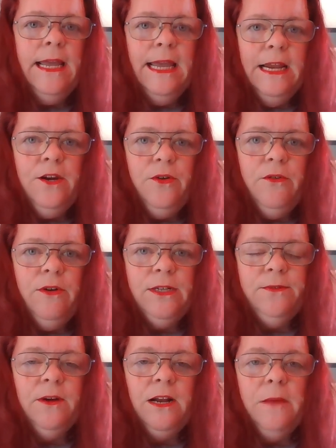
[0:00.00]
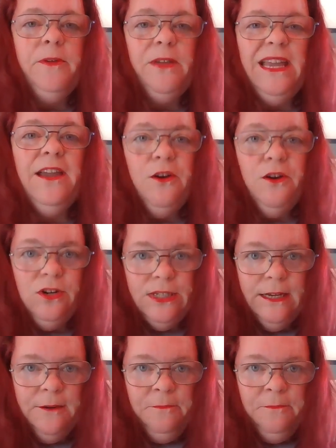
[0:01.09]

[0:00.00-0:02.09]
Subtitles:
indoors for a couple years.